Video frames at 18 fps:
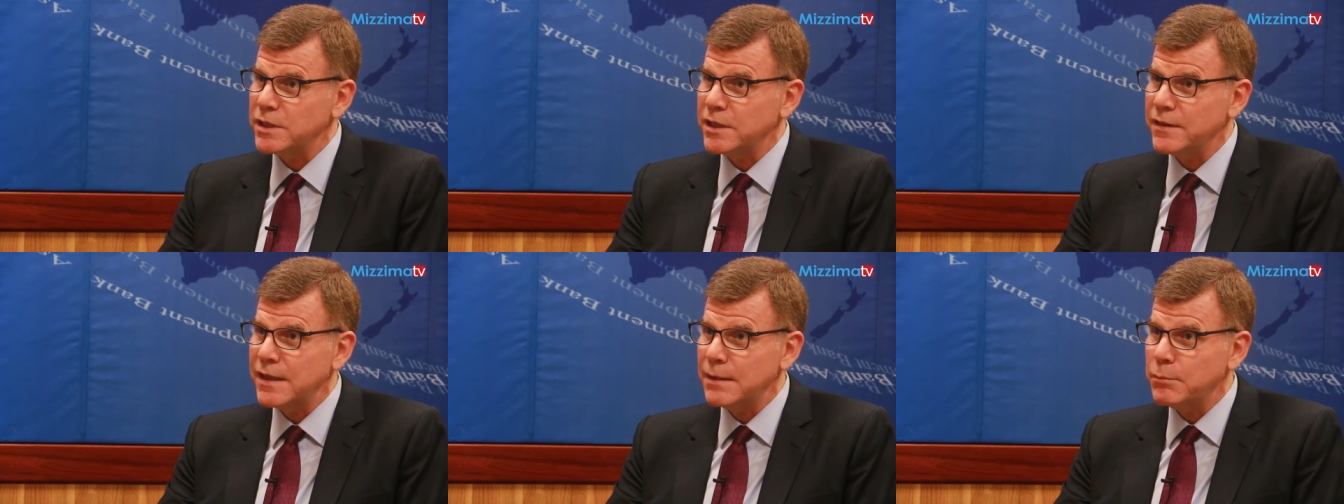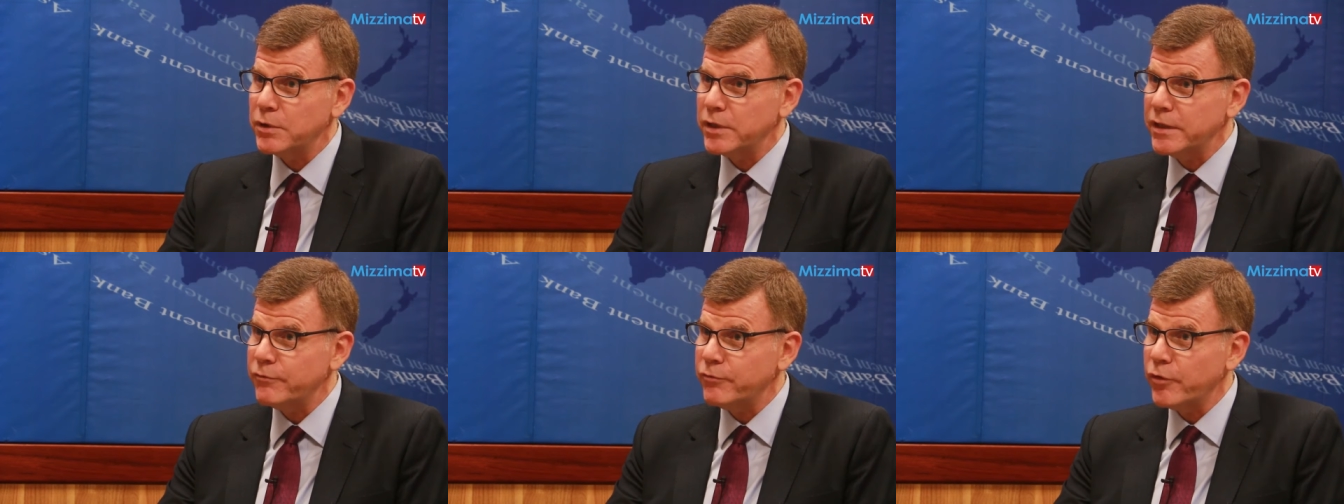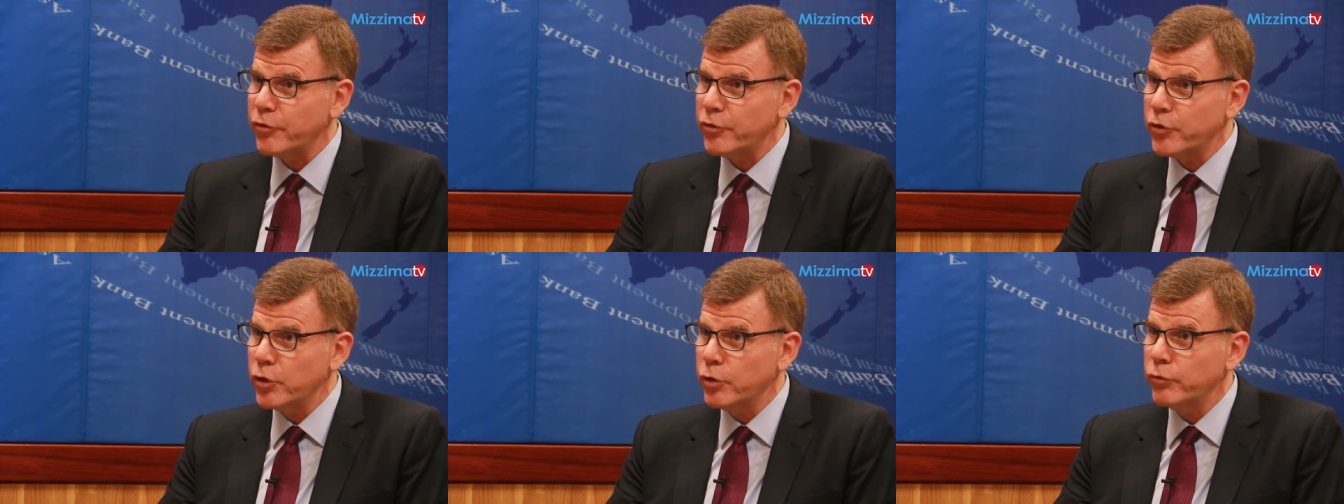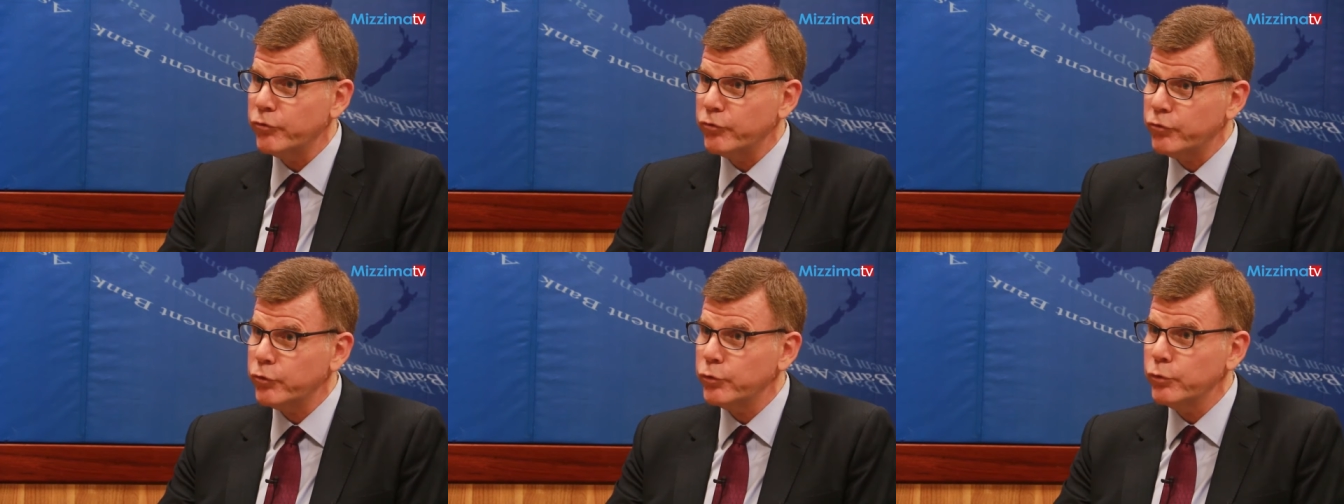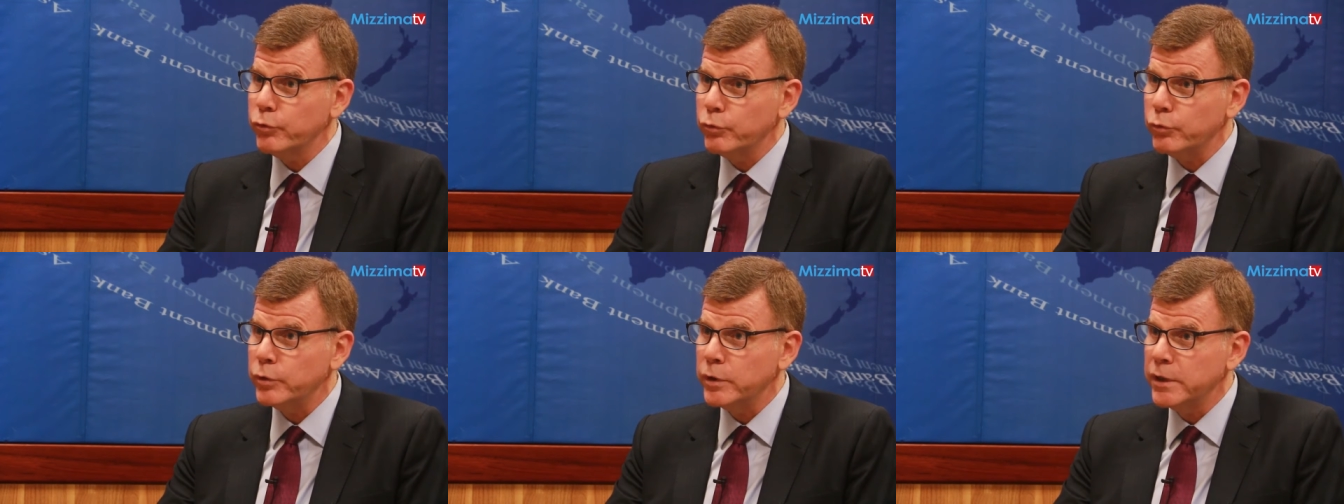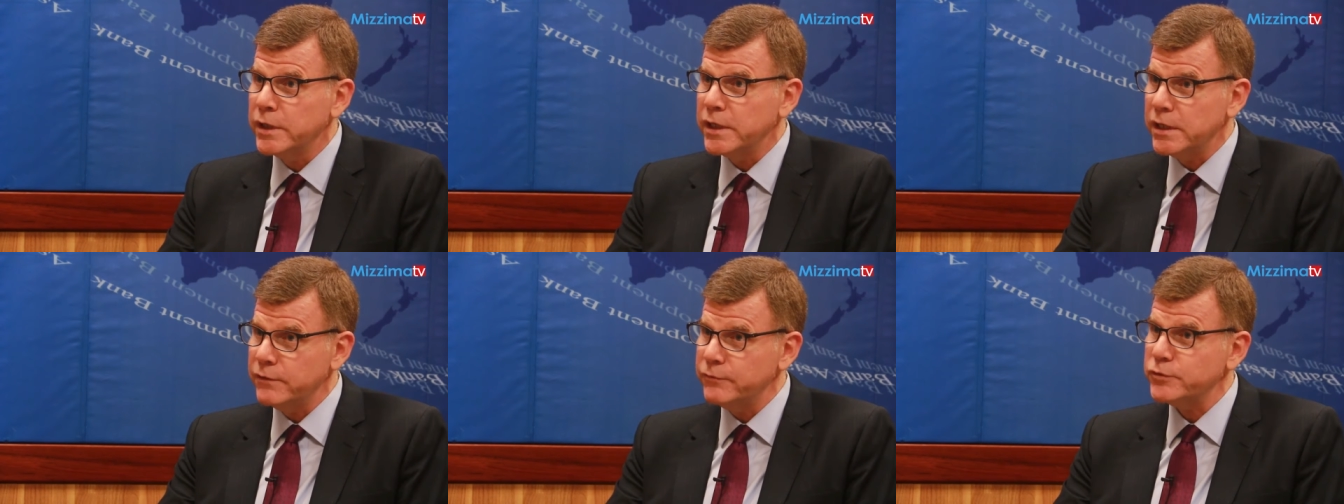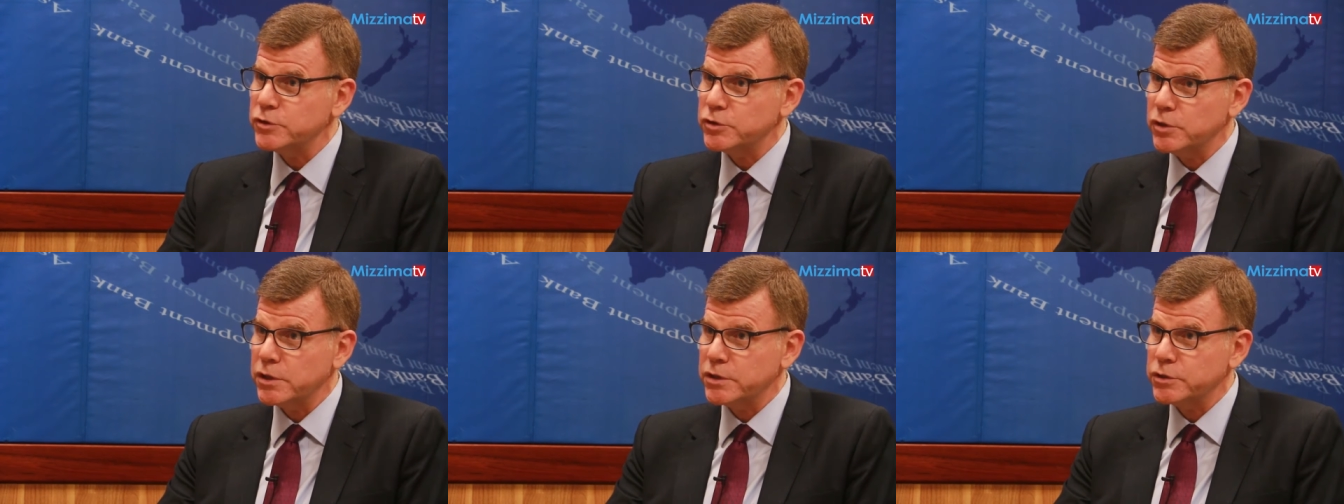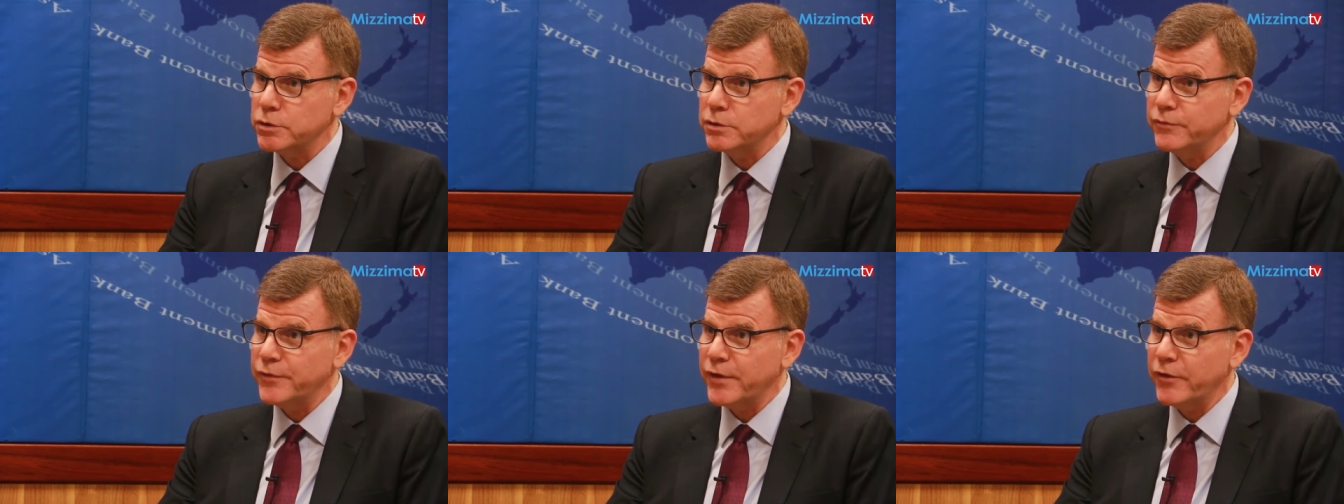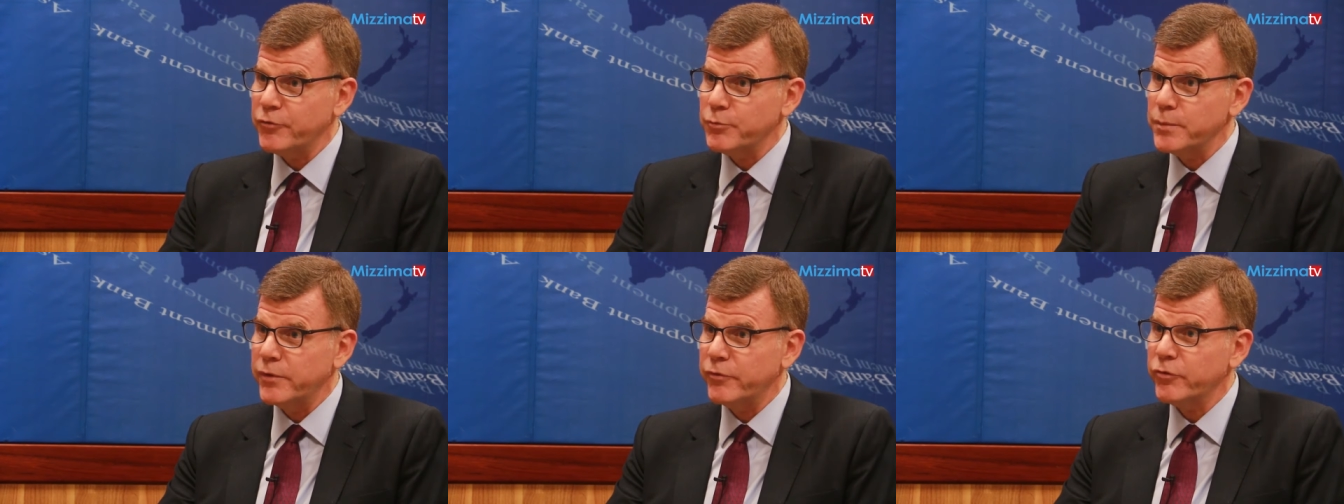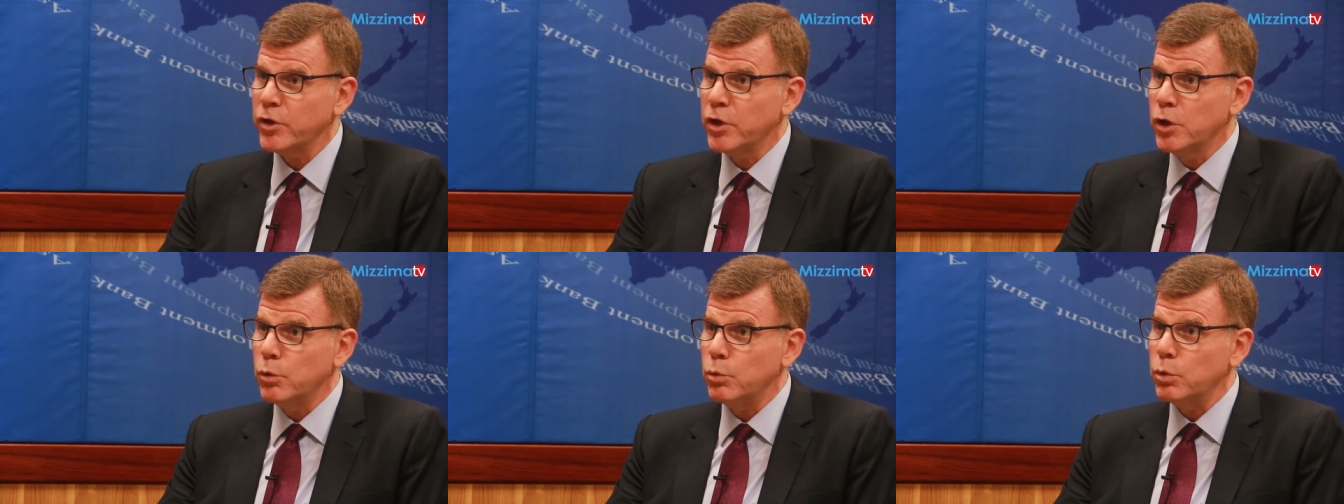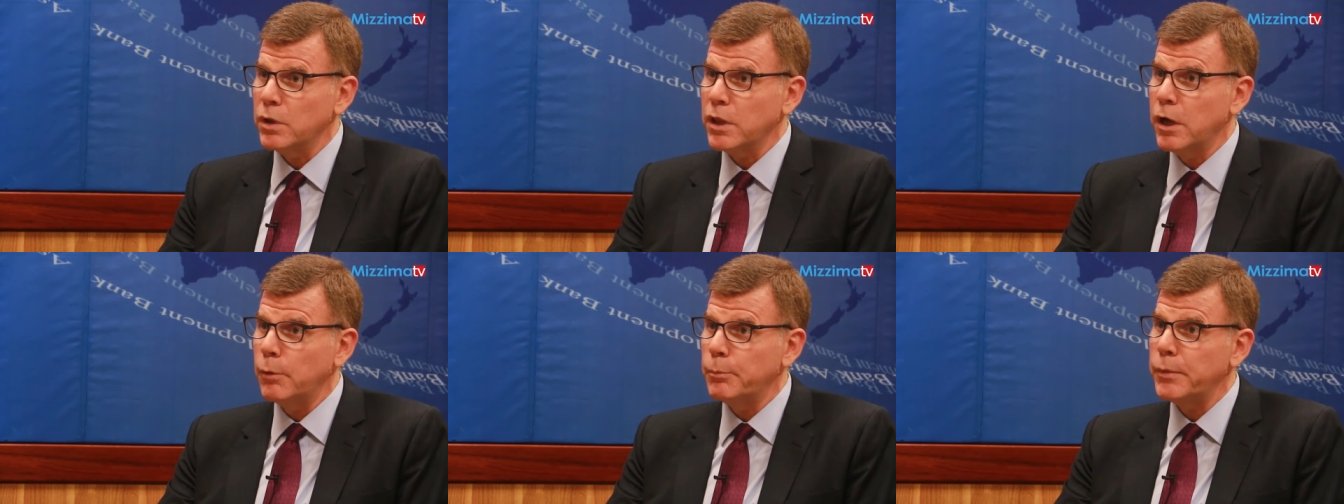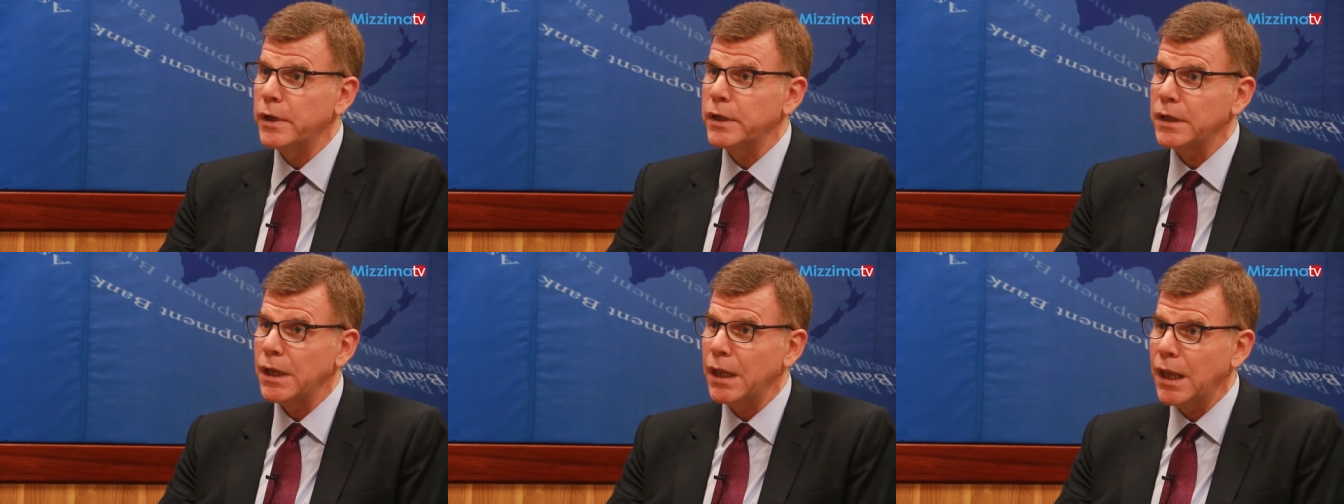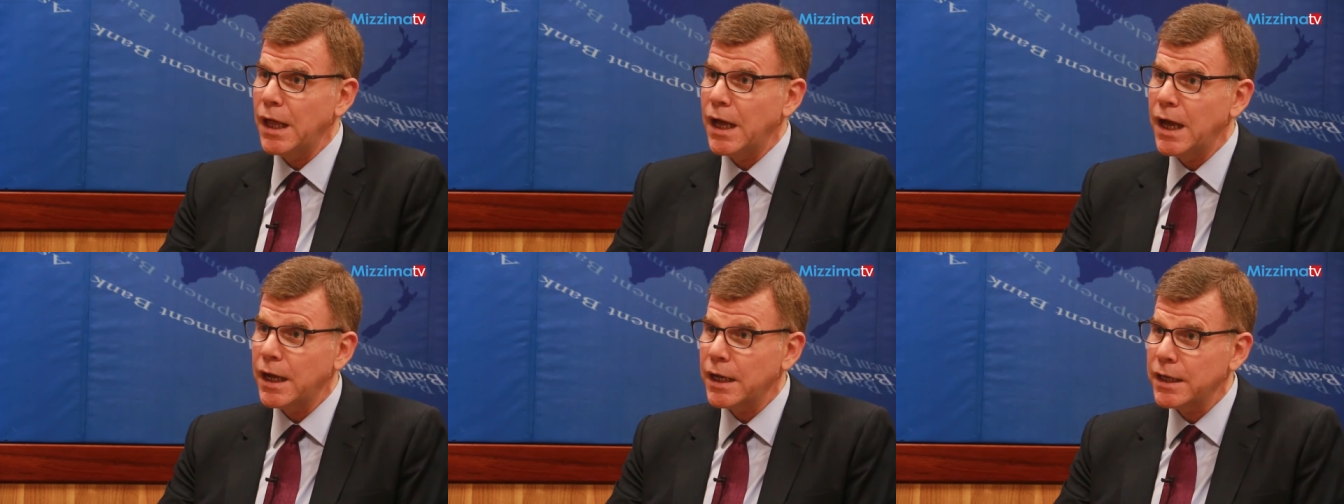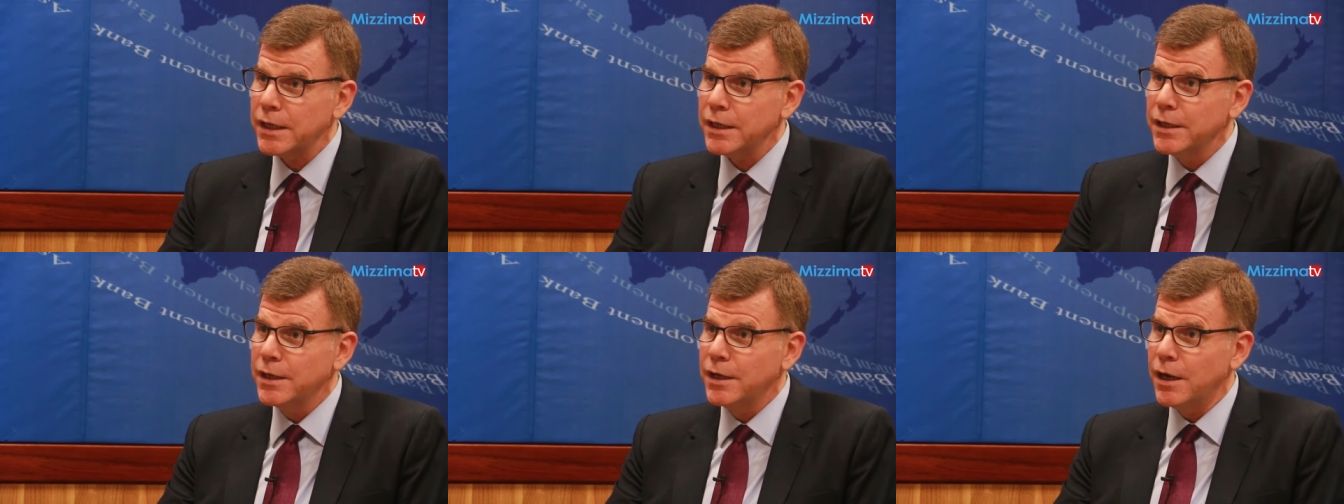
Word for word: And they believe that those two infrastructure investments will help unlock